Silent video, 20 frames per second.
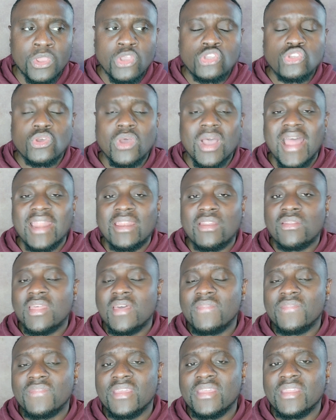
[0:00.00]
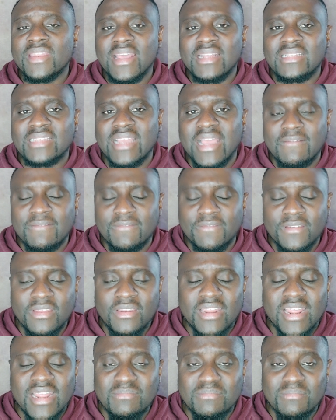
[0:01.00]
So another thing that I
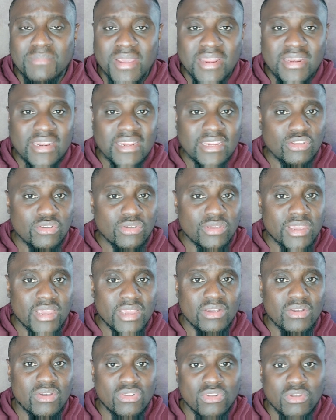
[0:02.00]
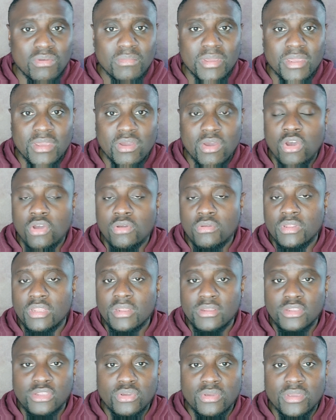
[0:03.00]
feel that made the UK economy or
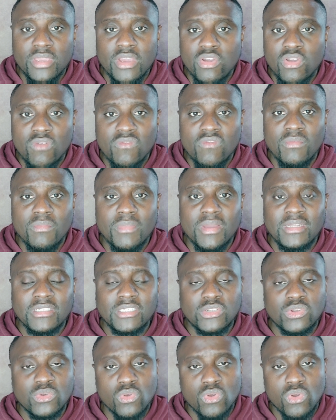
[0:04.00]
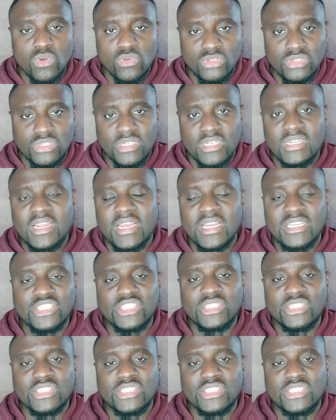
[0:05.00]
the UK government to consider